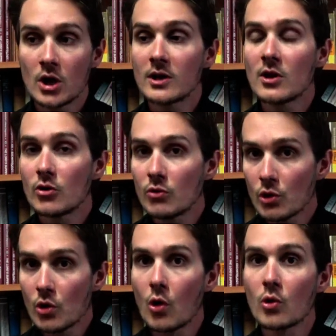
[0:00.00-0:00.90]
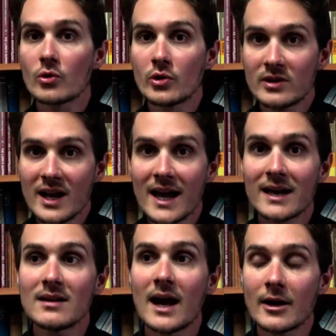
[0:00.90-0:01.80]
Only those who are called and
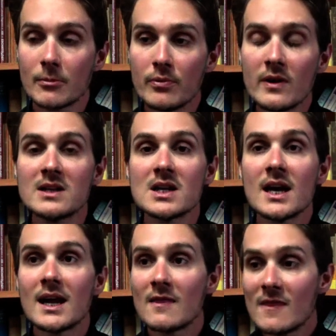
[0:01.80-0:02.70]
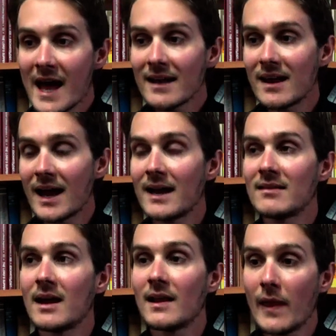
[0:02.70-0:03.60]
ordained are to preach. In that
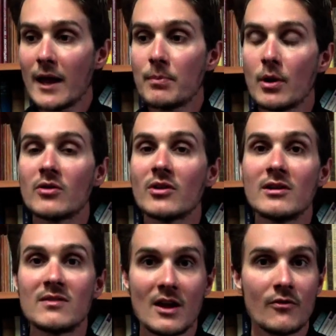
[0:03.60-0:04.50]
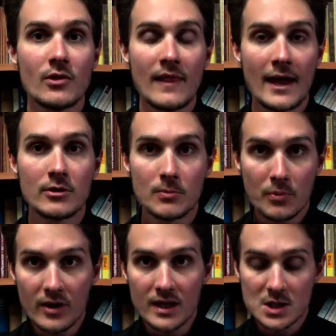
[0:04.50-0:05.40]
case, a lay person is never allowed to
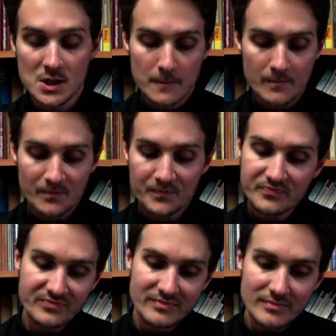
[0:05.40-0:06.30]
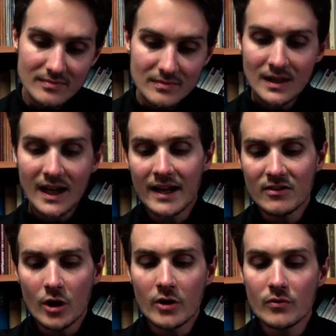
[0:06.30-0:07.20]
preach. And
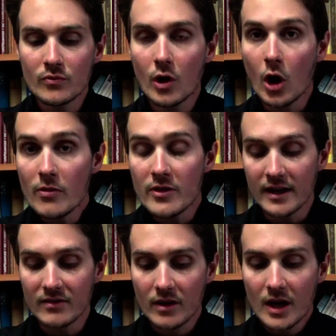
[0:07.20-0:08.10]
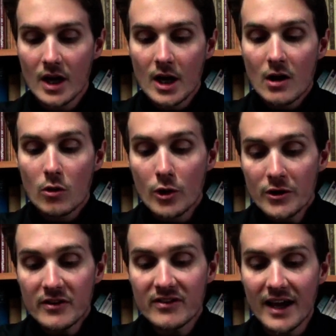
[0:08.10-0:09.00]
so on this,
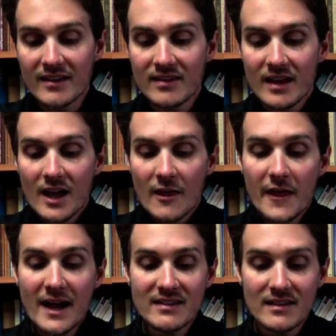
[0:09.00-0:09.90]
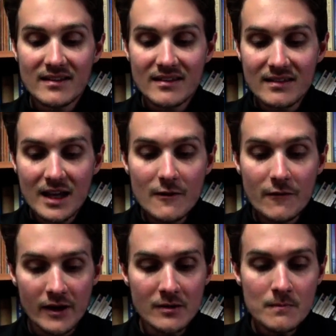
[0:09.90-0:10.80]
Luther says, thus
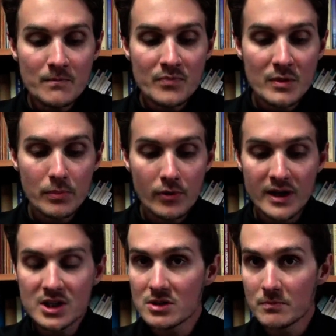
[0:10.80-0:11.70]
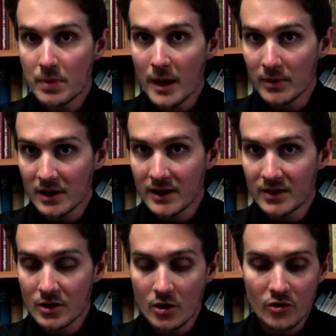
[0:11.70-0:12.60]
Stephen preached publicly
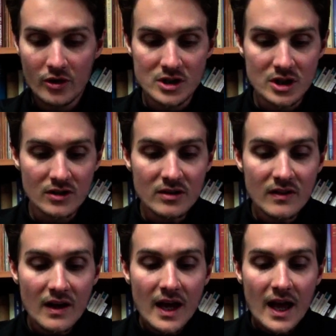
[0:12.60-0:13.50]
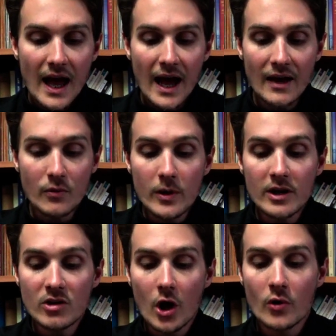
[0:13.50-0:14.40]
to non-Christians, as we
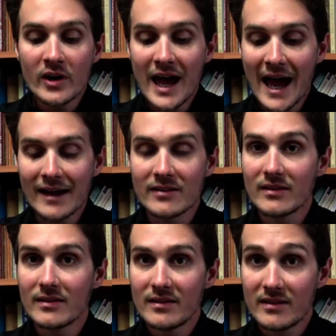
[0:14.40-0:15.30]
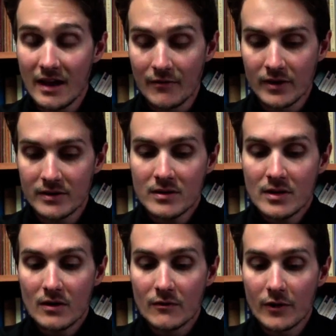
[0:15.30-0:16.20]
are told in Acts 7,
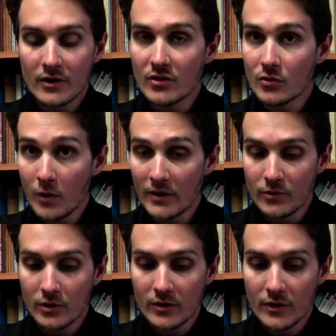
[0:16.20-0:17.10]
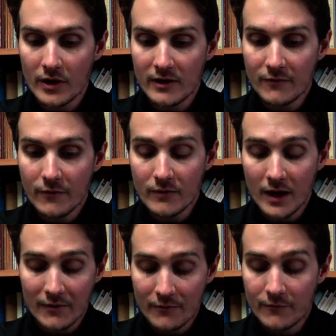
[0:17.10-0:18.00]
verses 1 through to
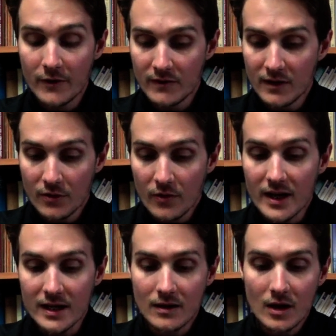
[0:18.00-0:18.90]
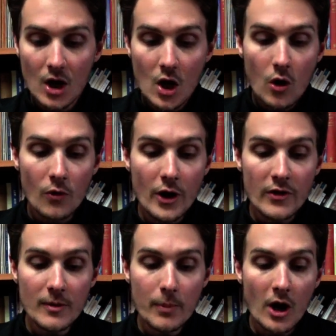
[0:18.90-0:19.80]
53. Although
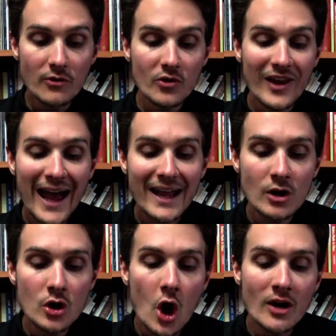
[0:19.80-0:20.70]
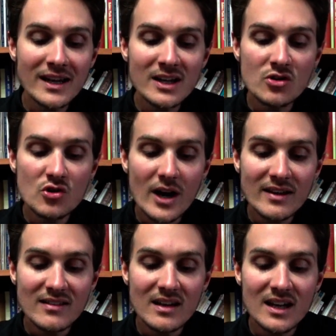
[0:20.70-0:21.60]
the apostles had not
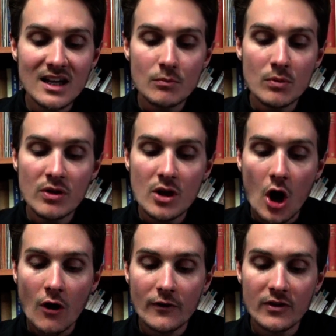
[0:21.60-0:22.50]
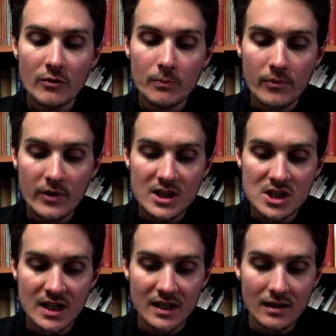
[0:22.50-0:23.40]
entrusted him with the office of
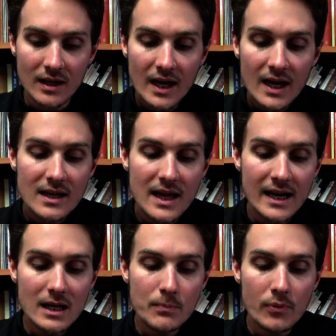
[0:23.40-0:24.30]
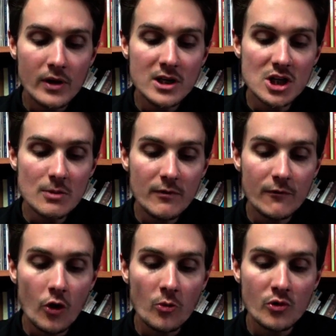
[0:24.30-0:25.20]
preaching, yet he preached and
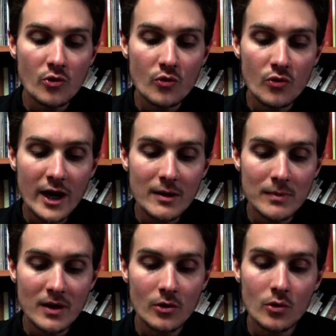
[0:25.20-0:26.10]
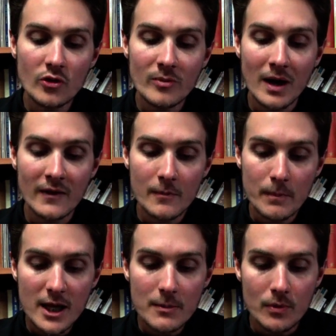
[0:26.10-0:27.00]
performed great miracles among the
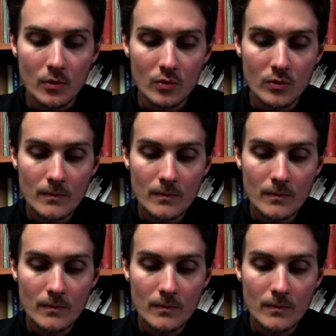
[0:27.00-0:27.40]
people.